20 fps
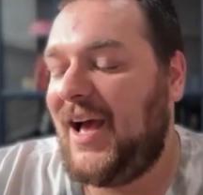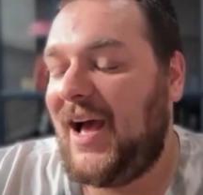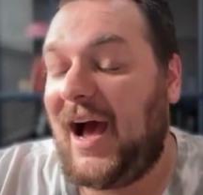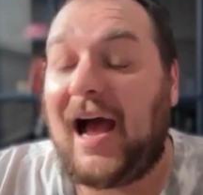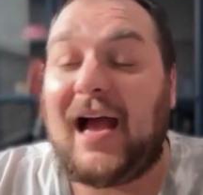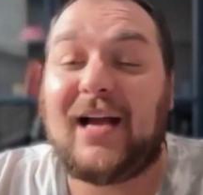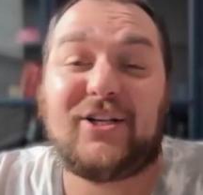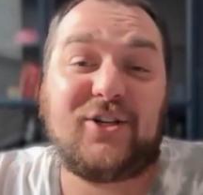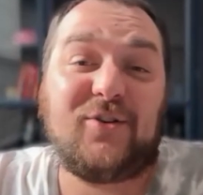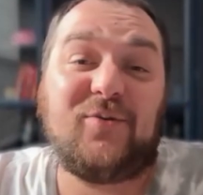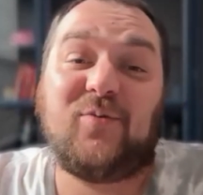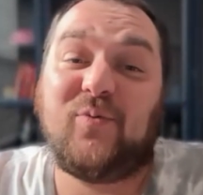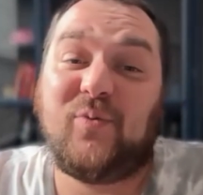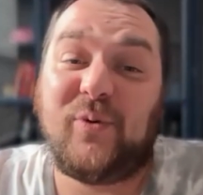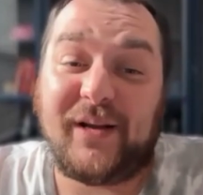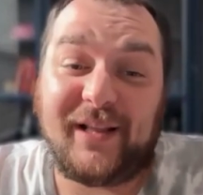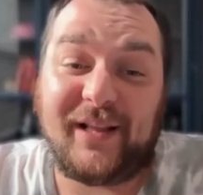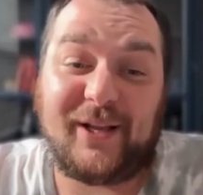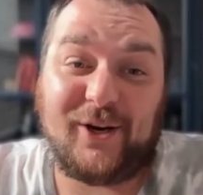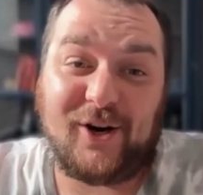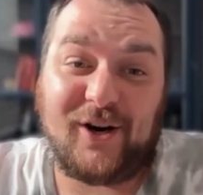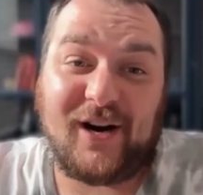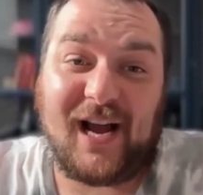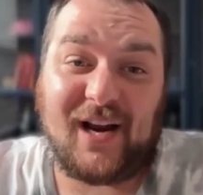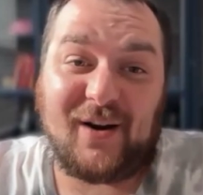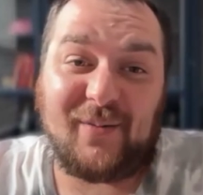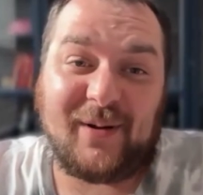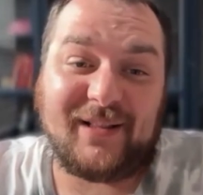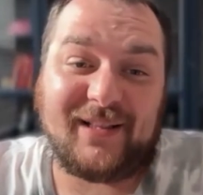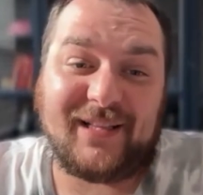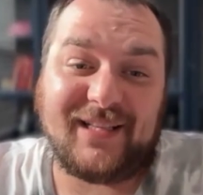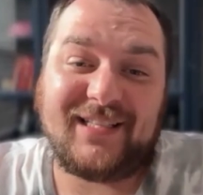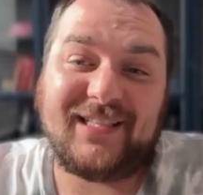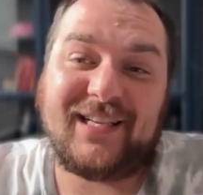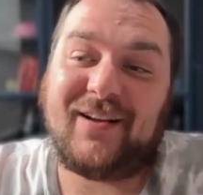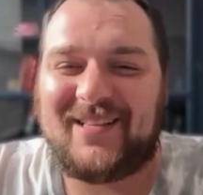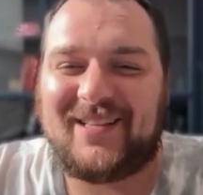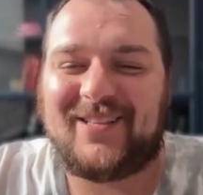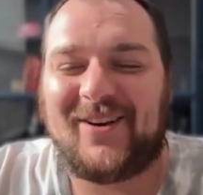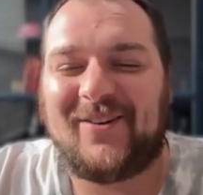I actually really nerd out about this
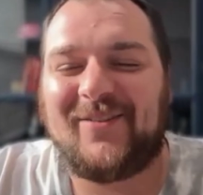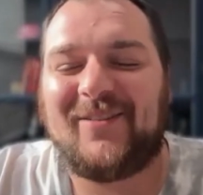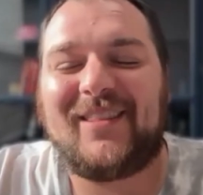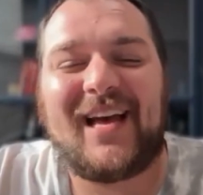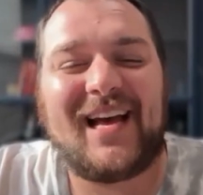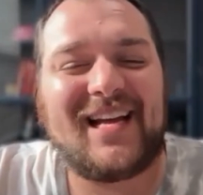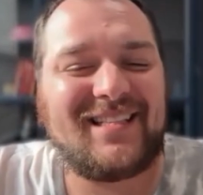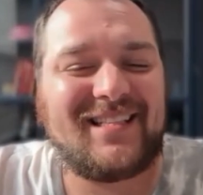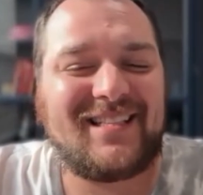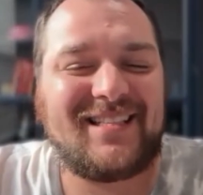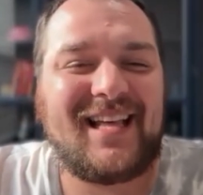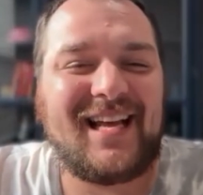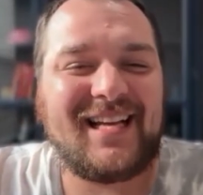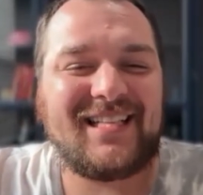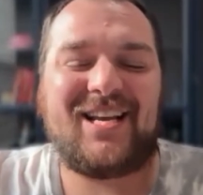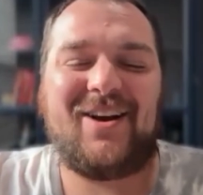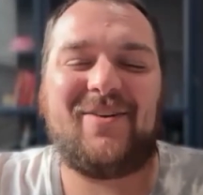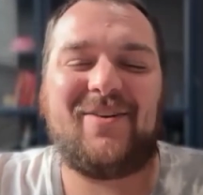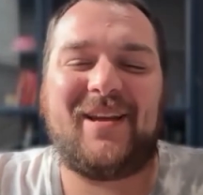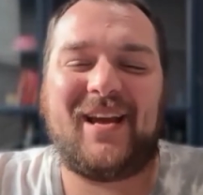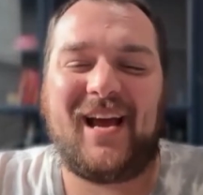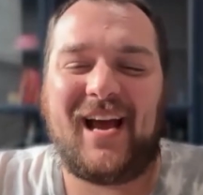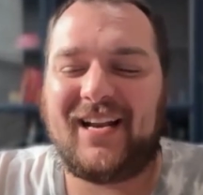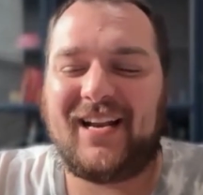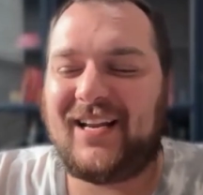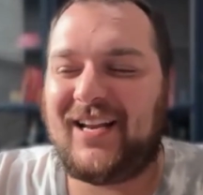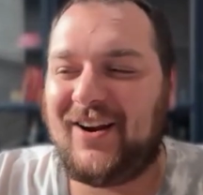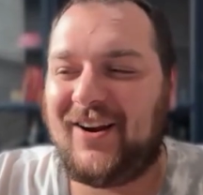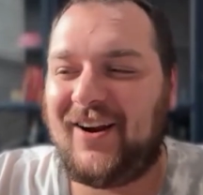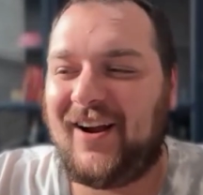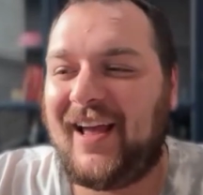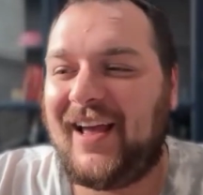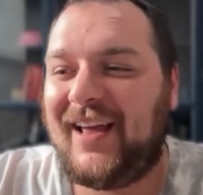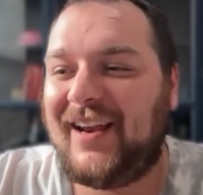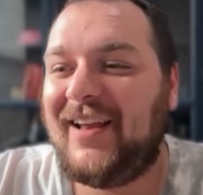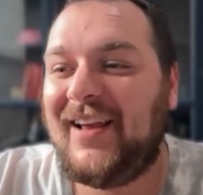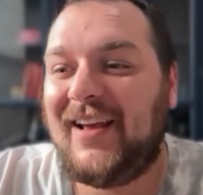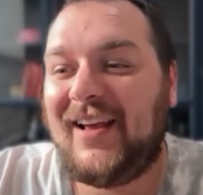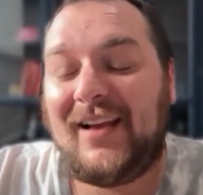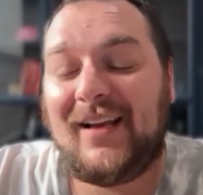stuff. So that's how we got here.
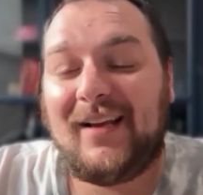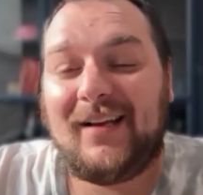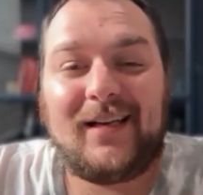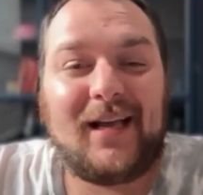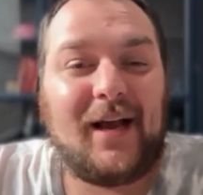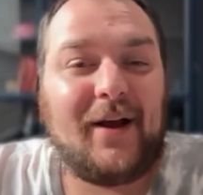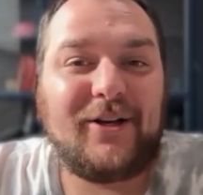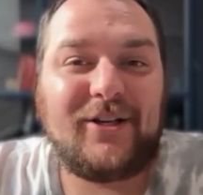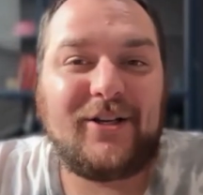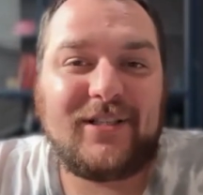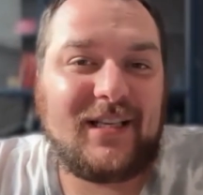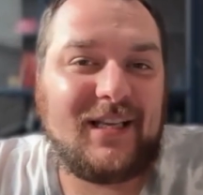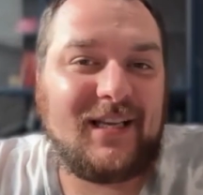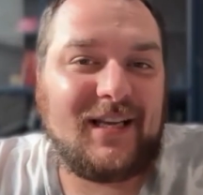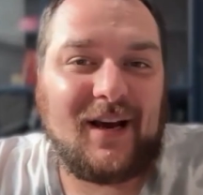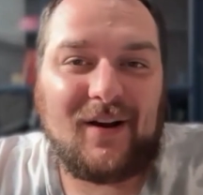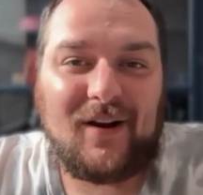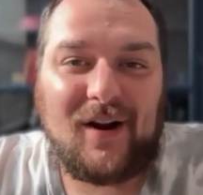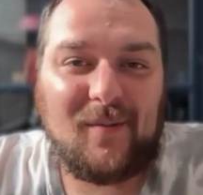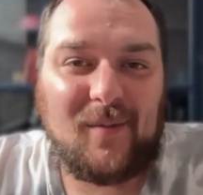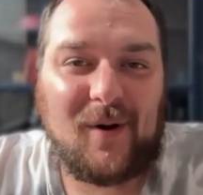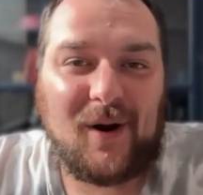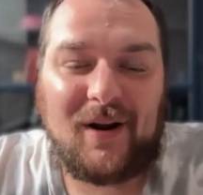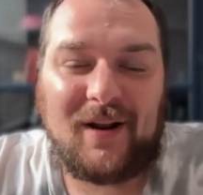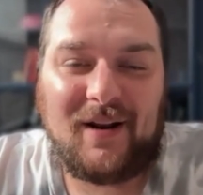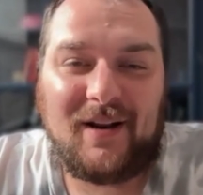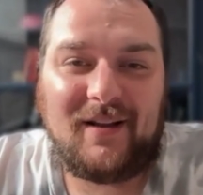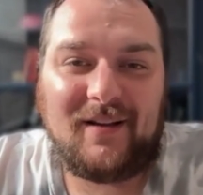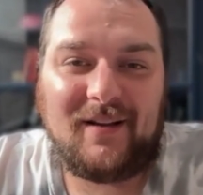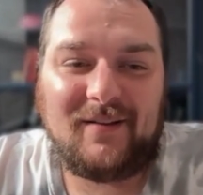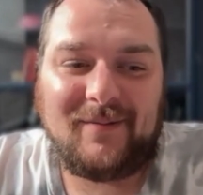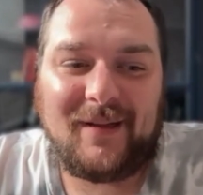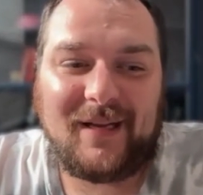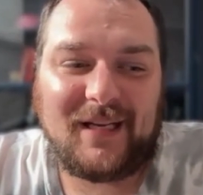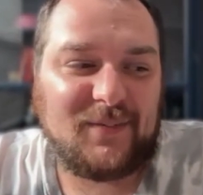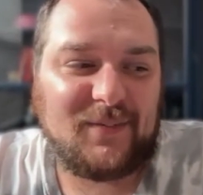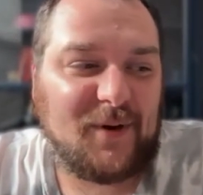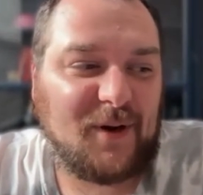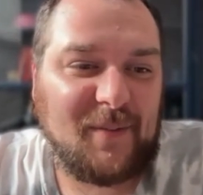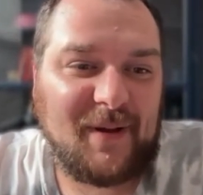And now I just geek out on marketing,
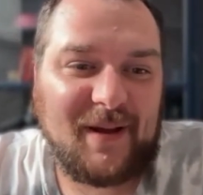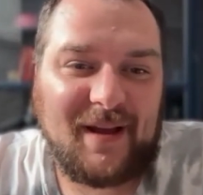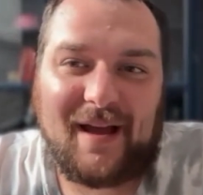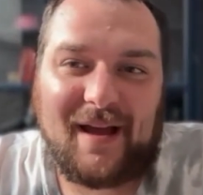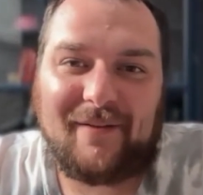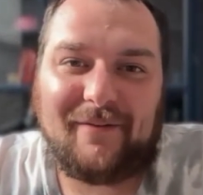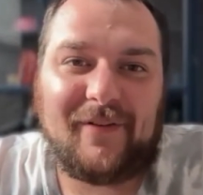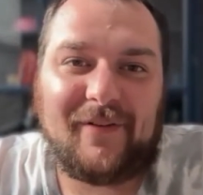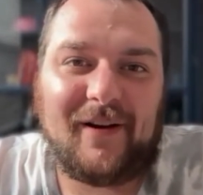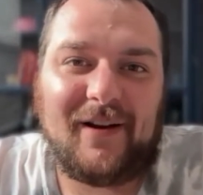experiment, have fun,